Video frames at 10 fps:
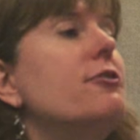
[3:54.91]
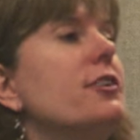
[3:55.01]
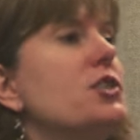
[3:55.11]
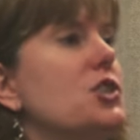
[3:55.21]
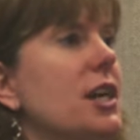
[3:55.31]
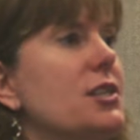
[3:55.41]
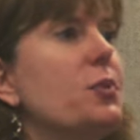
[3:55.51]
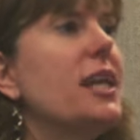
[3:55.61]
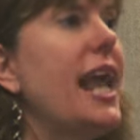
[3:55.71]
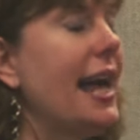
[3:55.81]
Fish does
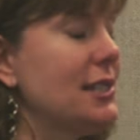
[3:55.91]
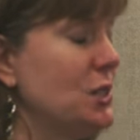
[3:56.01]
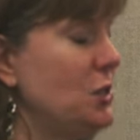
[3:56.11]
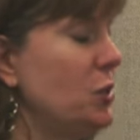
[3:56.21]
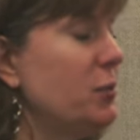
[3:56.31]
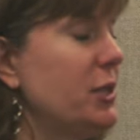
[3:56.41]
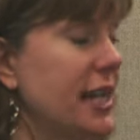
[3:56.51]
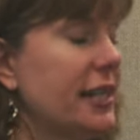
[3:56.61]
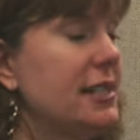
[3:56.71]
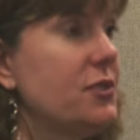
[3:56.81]
what he has to do to
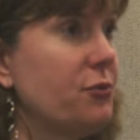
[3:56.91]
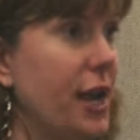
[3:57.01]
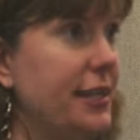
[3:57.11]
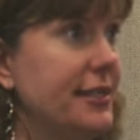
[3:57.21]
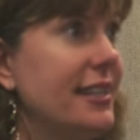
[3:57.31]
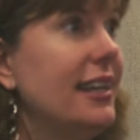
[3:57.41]
protect his friend.